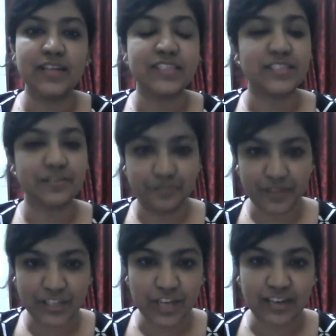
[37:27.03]
This is a
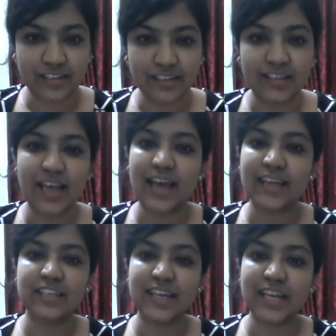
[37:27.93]
free channel,
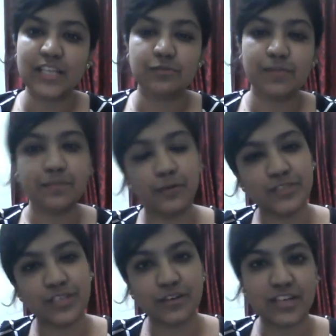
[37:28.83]
and the details will be
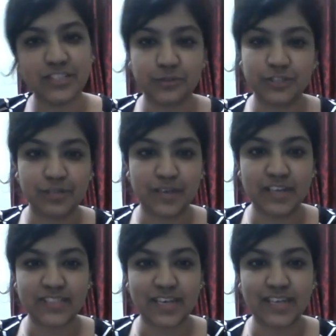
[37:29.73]
posted on our social
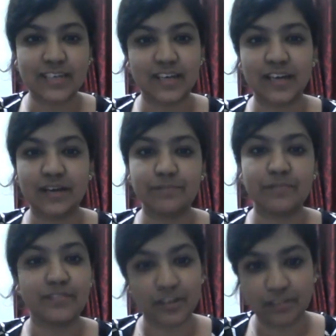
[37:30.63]
media site
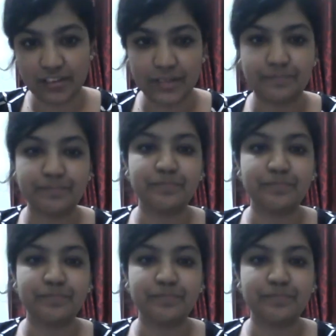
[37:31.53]
regularly.